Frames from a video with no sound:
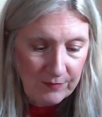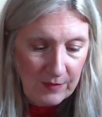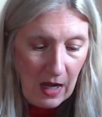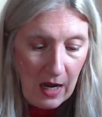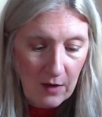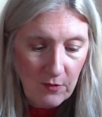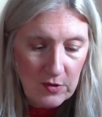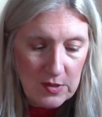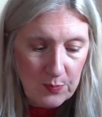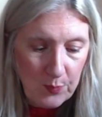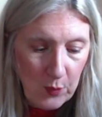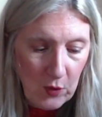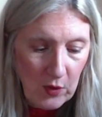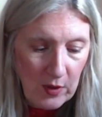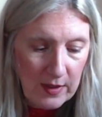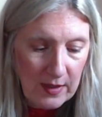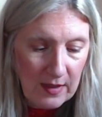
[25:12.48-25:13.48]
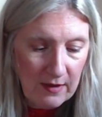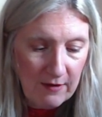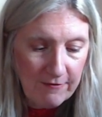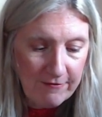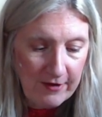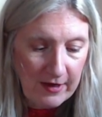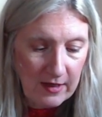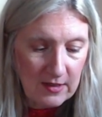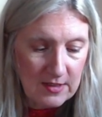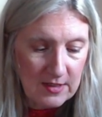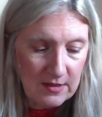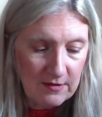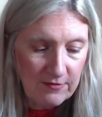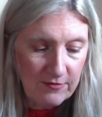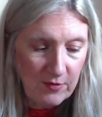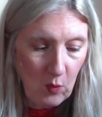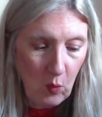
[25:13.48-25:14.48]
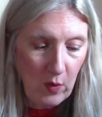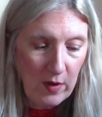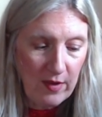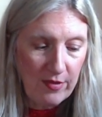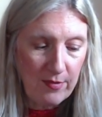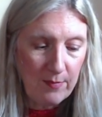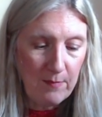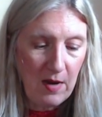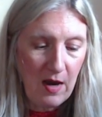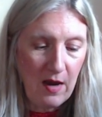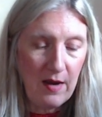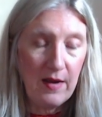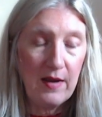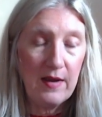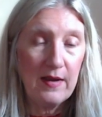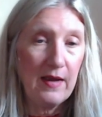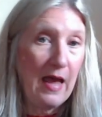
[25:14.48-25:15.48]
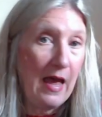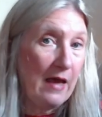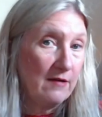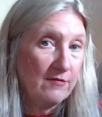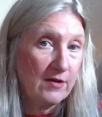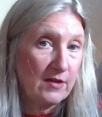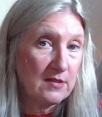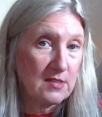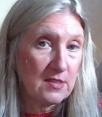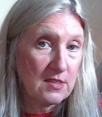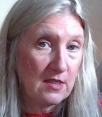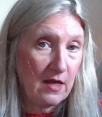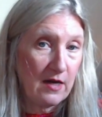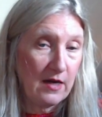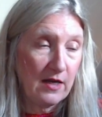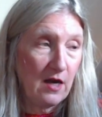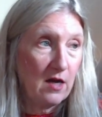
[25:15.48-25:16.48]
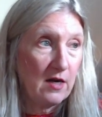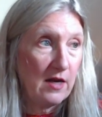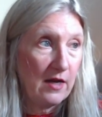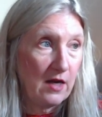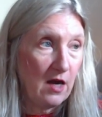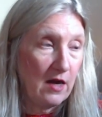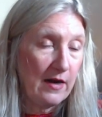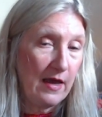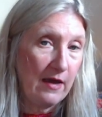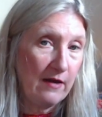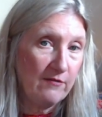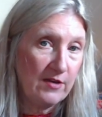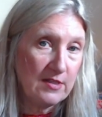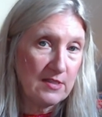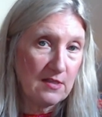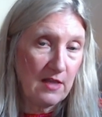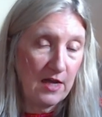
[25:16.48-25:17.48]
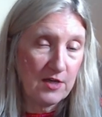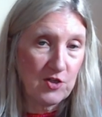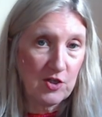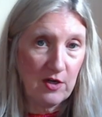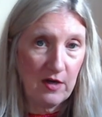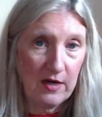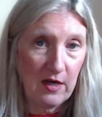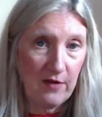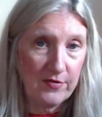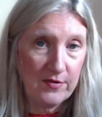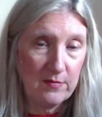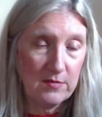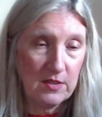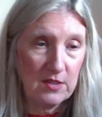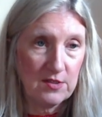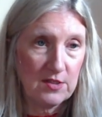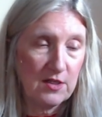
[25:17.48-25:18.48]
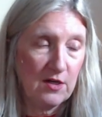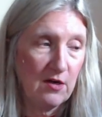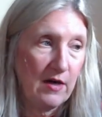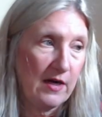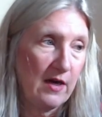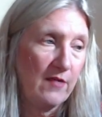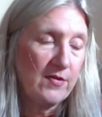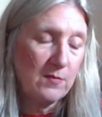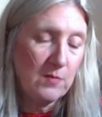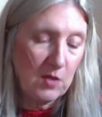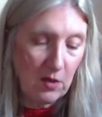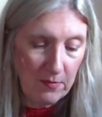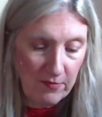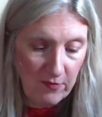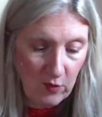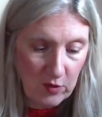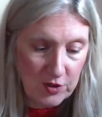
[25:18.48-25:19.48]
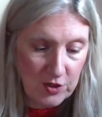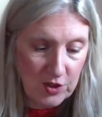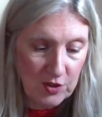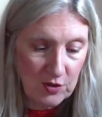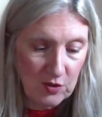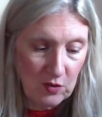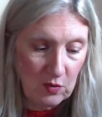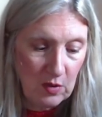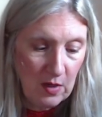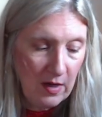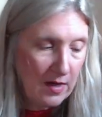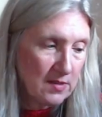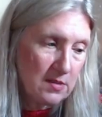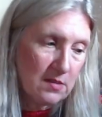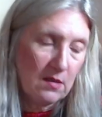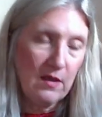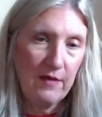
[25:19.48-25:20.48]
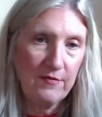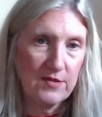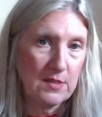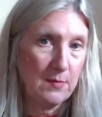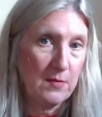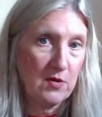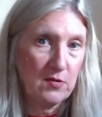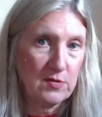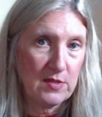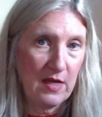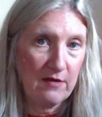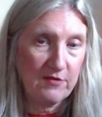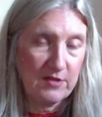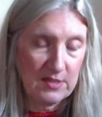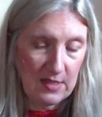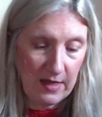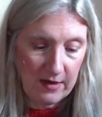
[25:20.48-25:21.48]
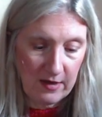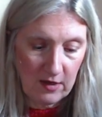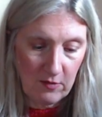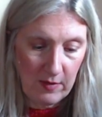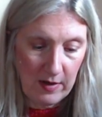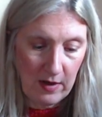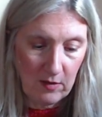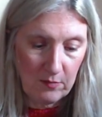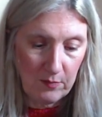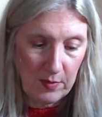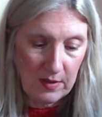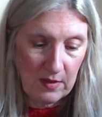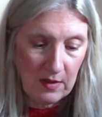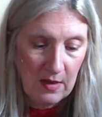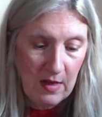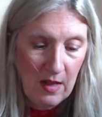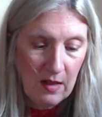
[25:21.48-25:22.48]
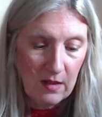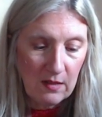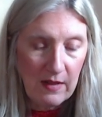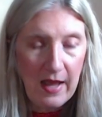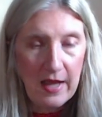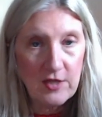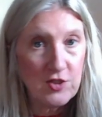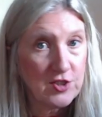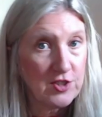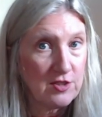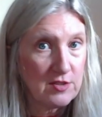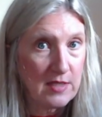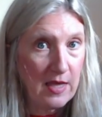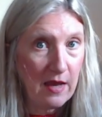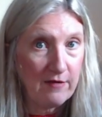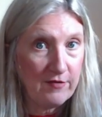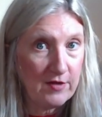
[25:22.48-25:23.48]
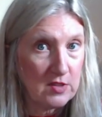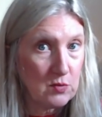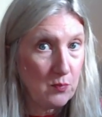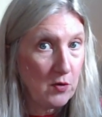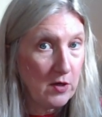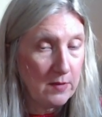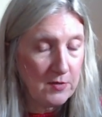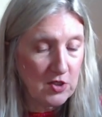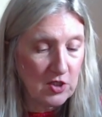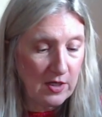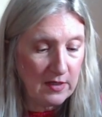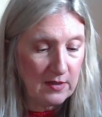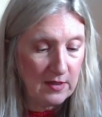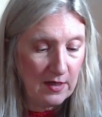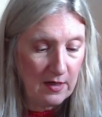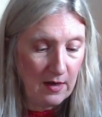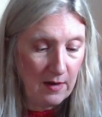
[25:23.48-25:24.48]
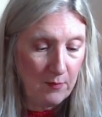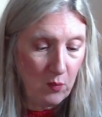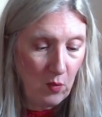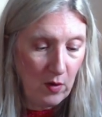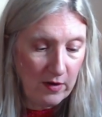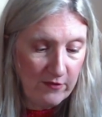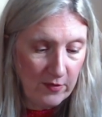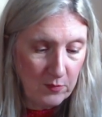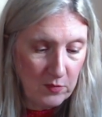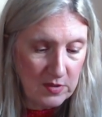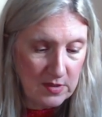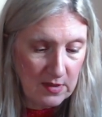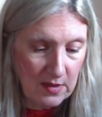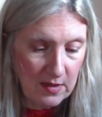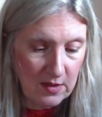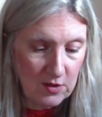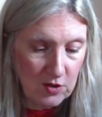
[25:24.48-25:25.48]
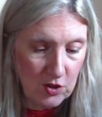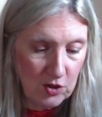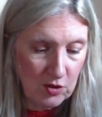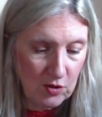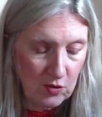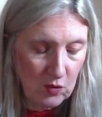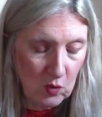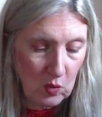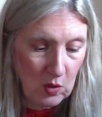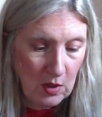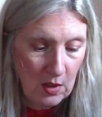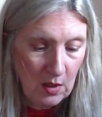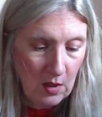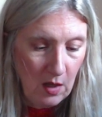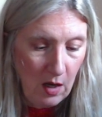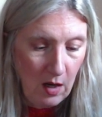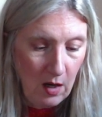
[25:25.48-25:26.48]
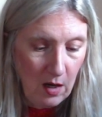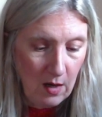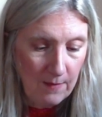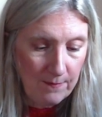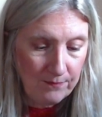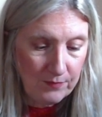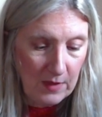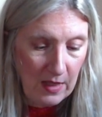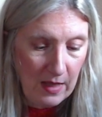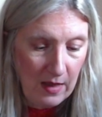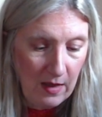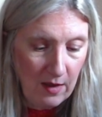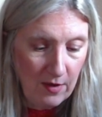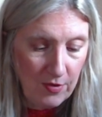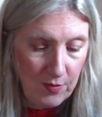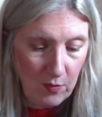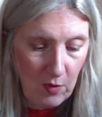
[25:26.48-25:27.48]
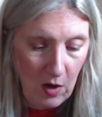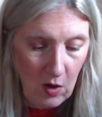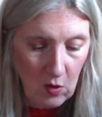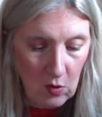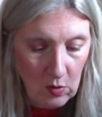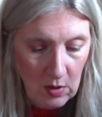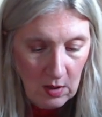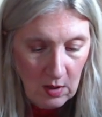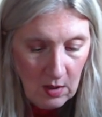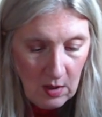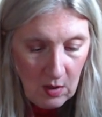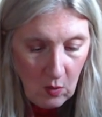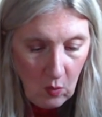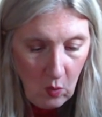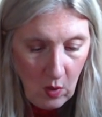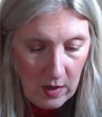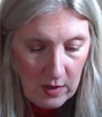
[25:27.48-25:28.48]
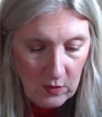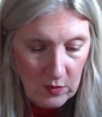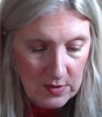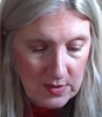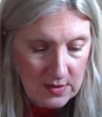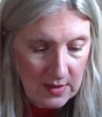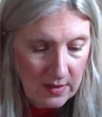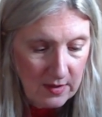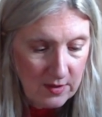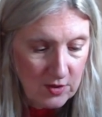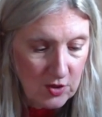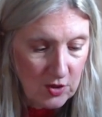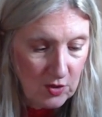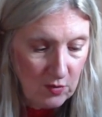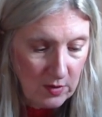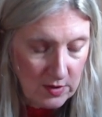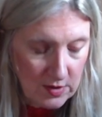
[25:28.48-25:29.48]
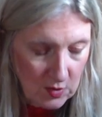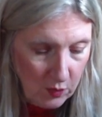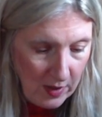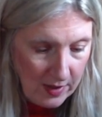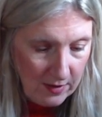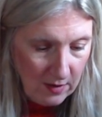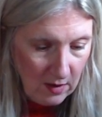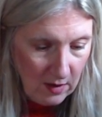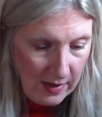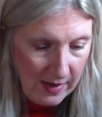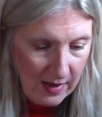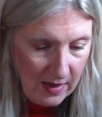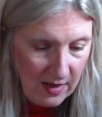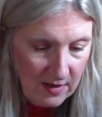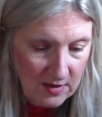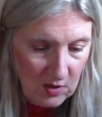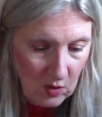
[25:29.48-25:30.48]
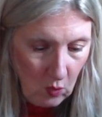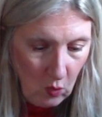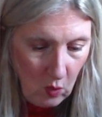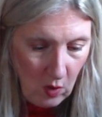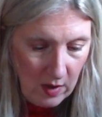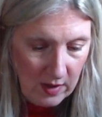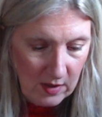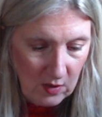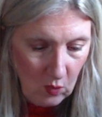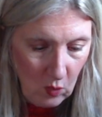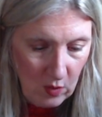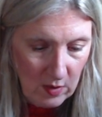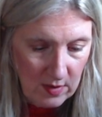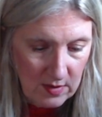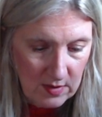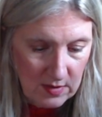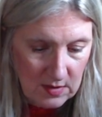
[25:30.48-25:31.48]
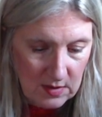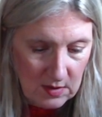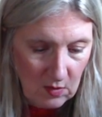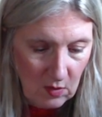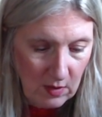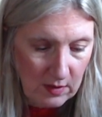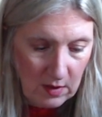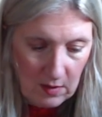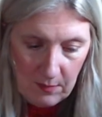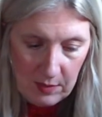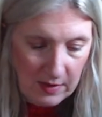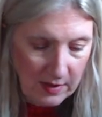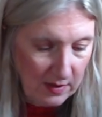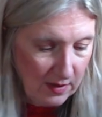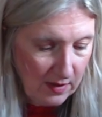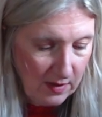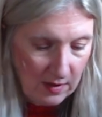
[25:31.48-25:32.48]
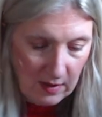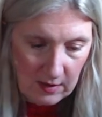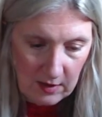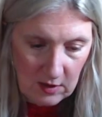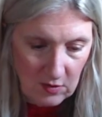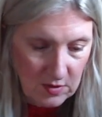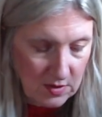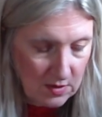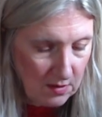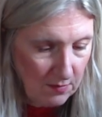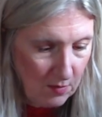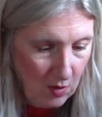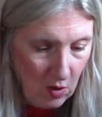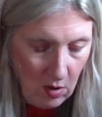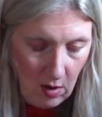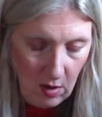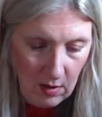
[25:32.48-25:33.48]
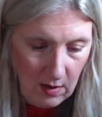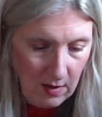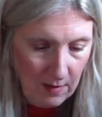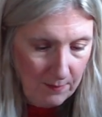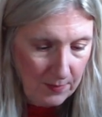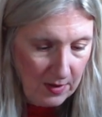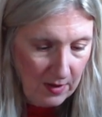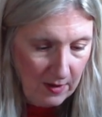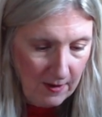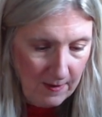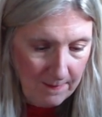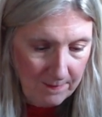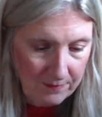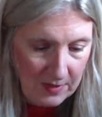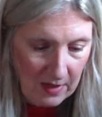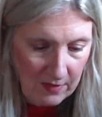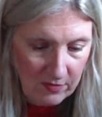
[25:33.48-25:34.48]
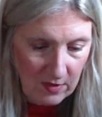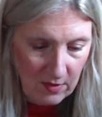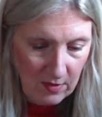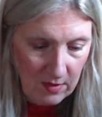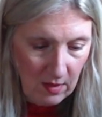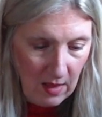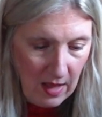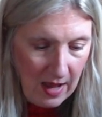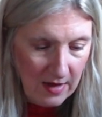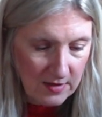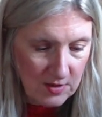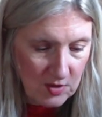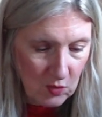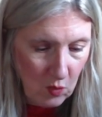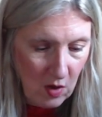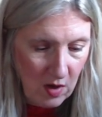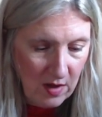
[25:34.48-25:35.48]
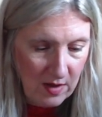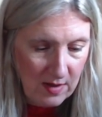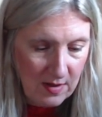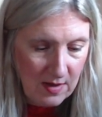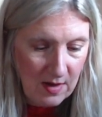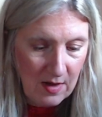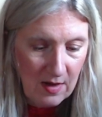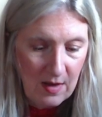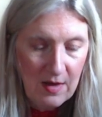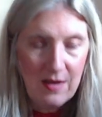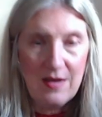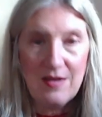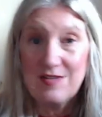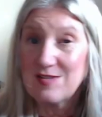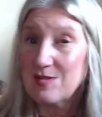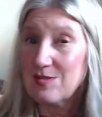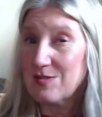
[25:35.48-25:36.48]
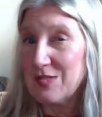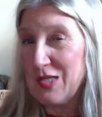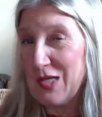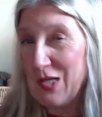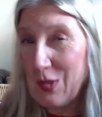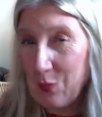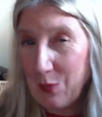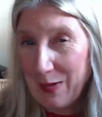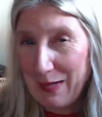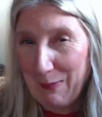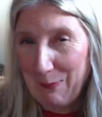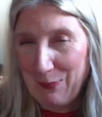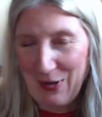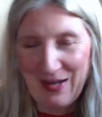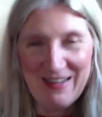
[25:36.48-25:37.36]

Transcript: I was pretty effective with my advents that I got. I got advents last year. I got them this year. I got them the year before too. I still have some of those advents hanging around, but last year's advents pretty much got knit up. One of them was knit into um, a throw. One was knit into a sweater and one was completely, I used them all up. Um, and the last one is still a WIP.